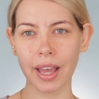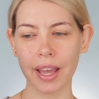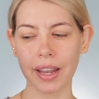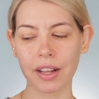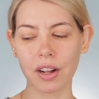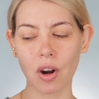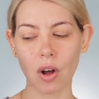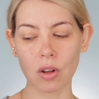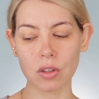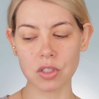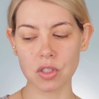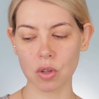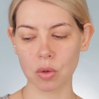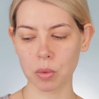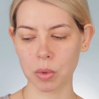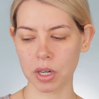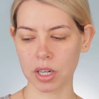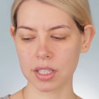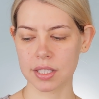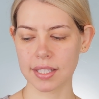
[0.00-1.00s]
and it also
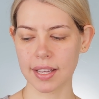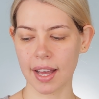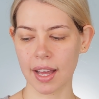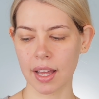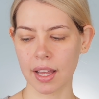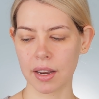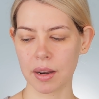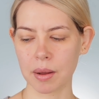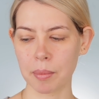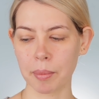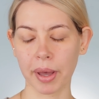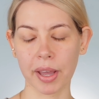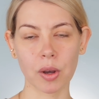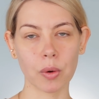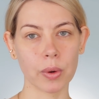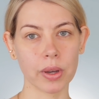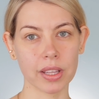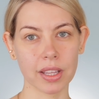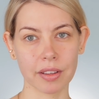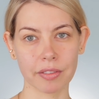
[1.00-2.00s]
works on my
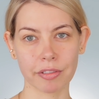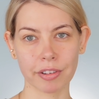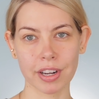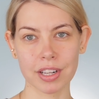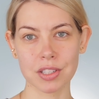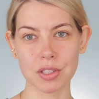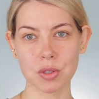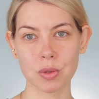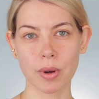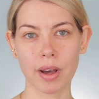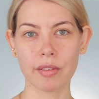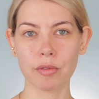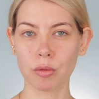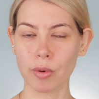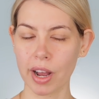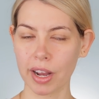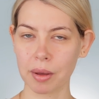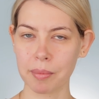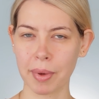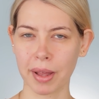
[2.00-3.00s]
oily friends who I've
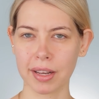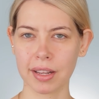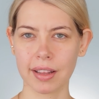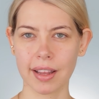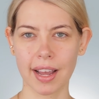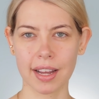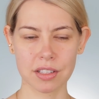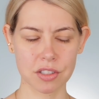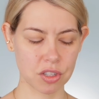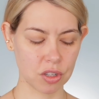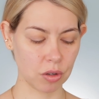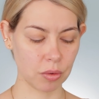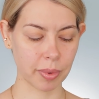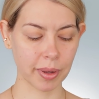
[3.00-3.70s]
recommended that to.